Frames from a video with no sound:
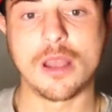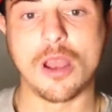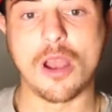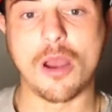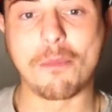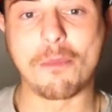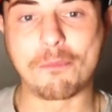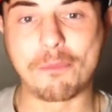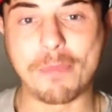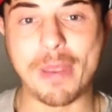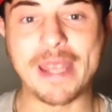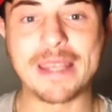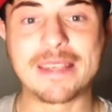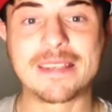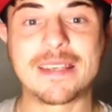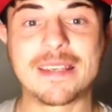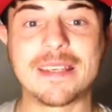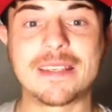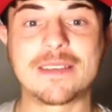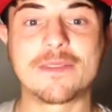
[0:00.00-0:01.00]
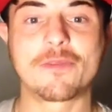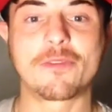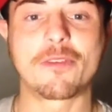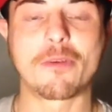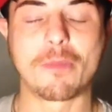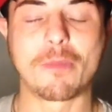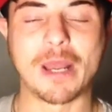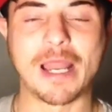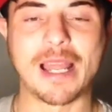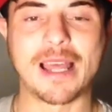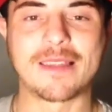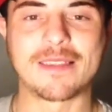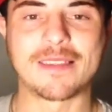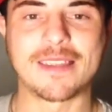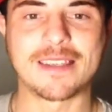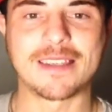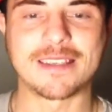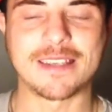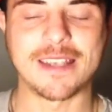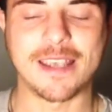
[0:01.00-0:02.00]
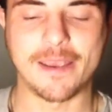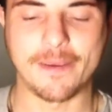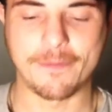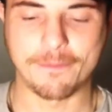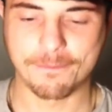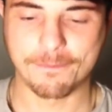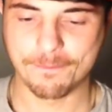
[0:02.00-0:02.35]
a big season for Milan this year.